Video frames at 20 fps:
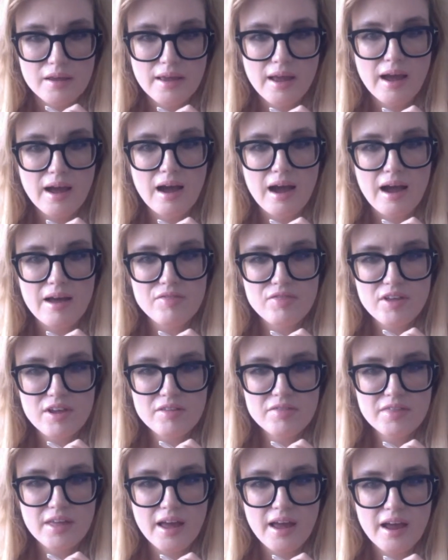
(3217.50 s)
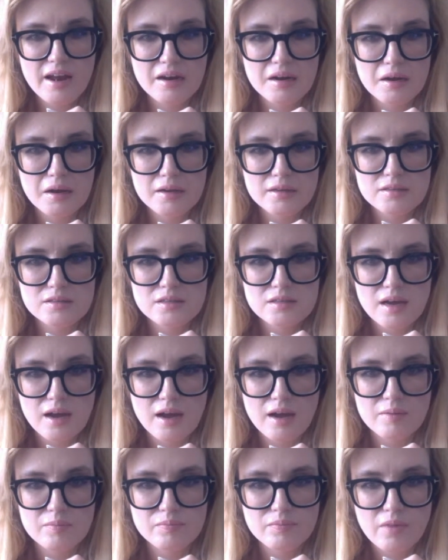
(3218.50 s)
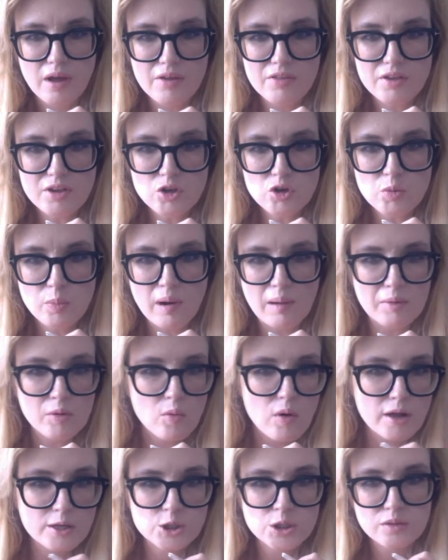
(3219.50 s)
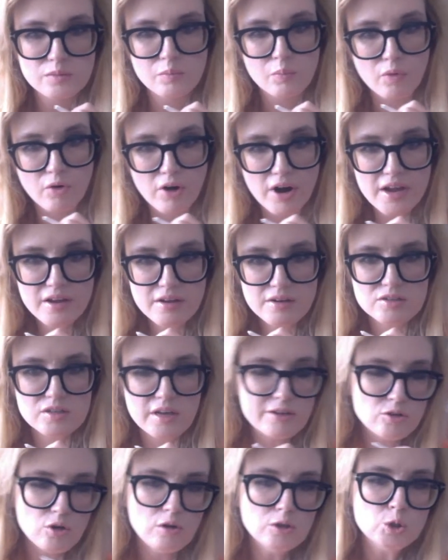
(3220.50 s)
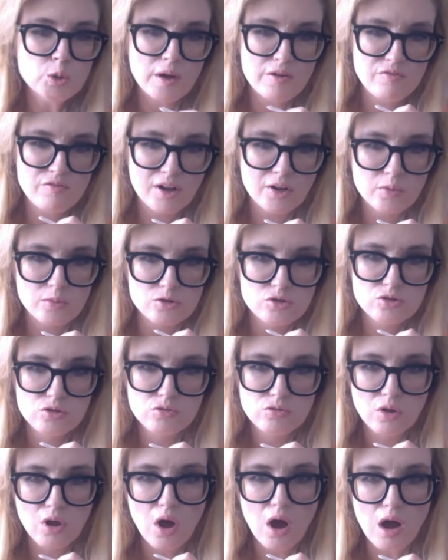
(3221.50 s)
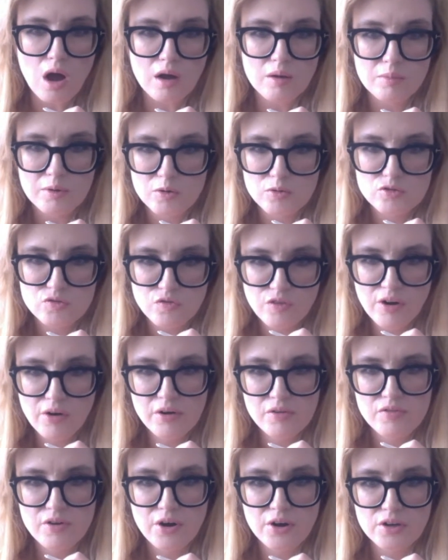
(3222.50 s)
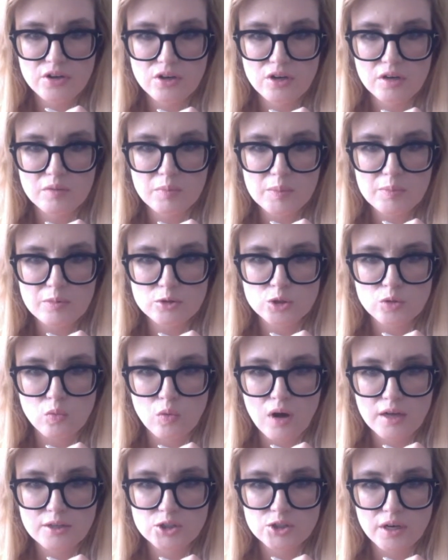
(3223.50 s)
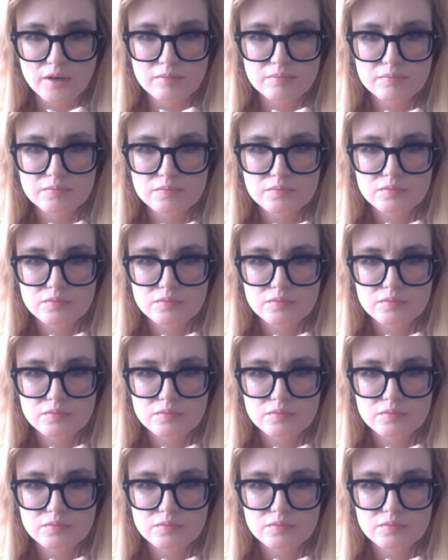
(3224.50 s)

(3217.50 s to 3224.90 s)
Yeah, I think that it's. Um, I think you could probably watch it in breaks. I told you I felt it was too long, but it was very, very good. People should watch it.